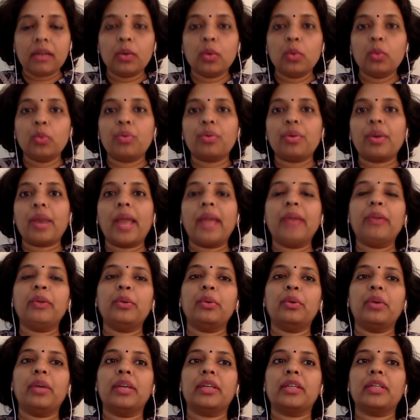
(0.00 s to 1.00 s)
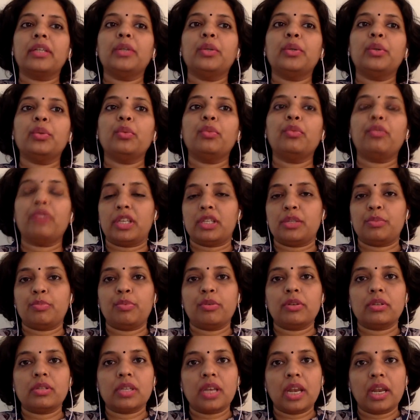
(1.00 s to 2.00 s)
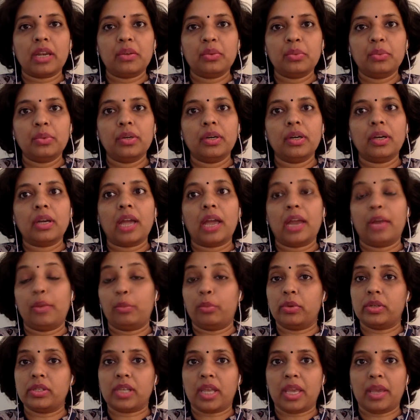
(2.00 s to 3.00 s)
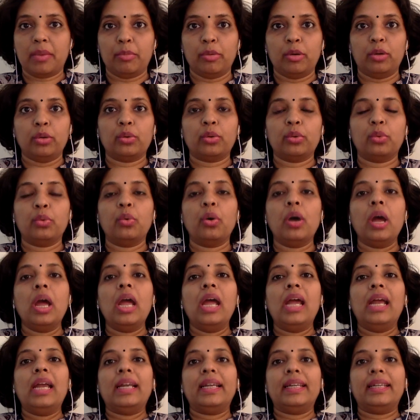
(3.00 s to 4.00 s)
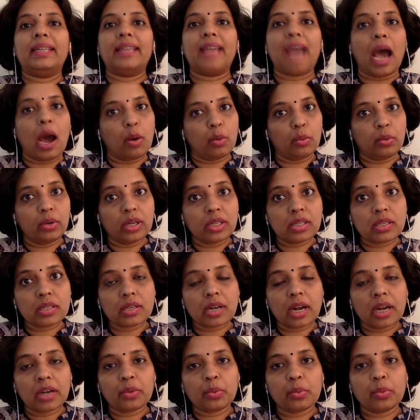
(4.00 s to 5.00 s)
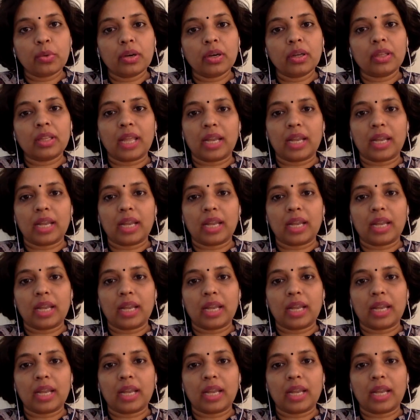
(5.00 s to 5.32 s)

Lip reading: who tried to get into Facebook's network and was able to down its network.